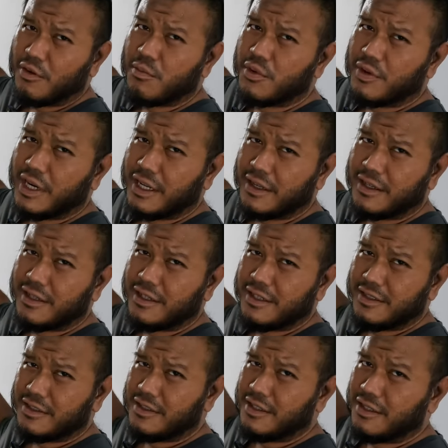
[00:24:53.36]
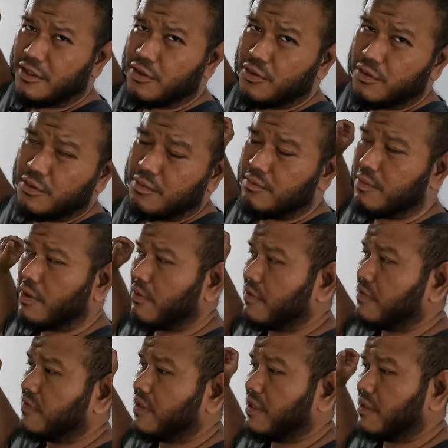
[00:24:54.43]
combo rack is the new
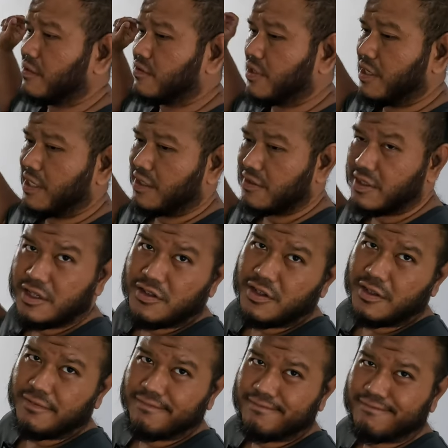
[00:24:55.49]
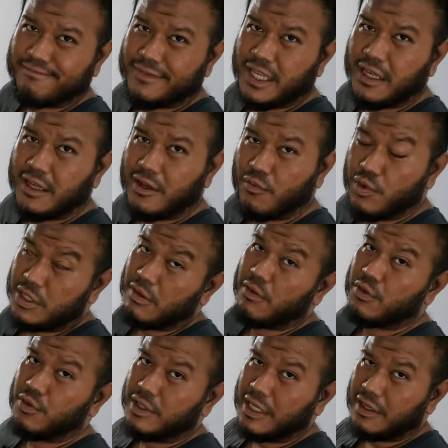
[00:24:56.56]
powerlifting training station, which I will
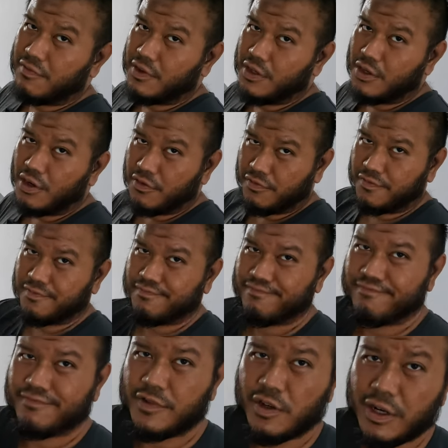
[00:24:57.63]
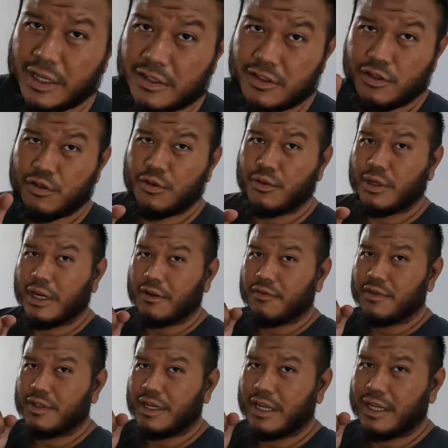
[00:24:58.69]
do another video of. All right, see you
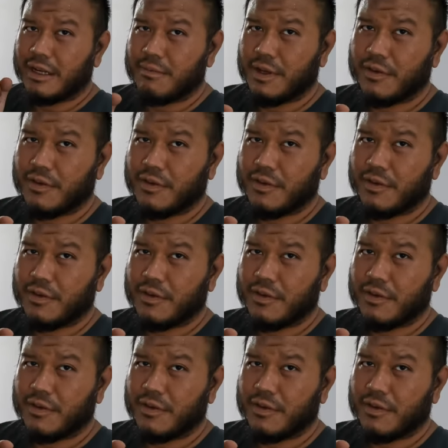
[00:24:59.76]
after I come